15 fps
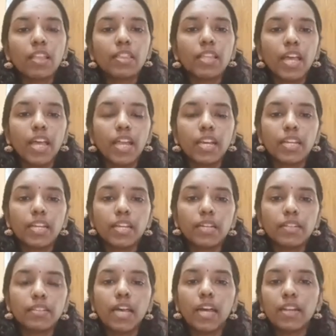Then
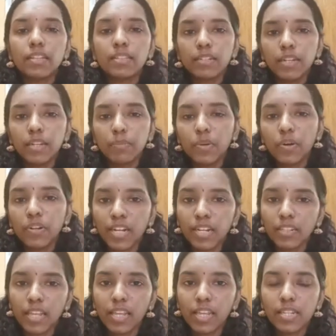the another
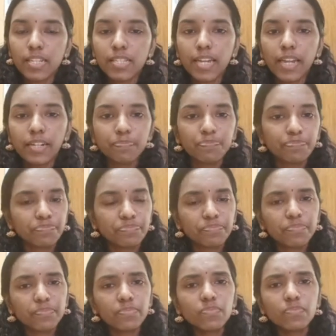important thing, it is that
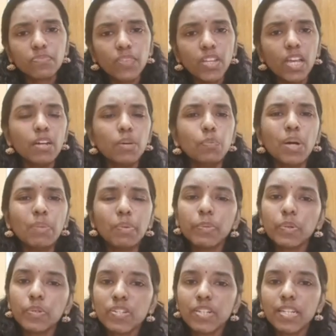warm
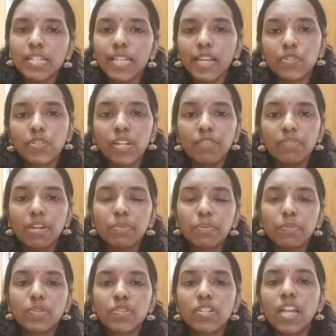up question,
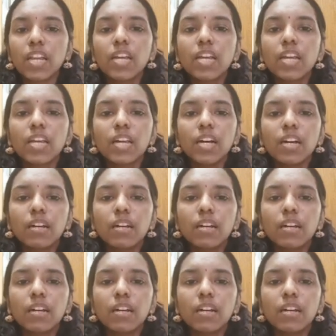nothing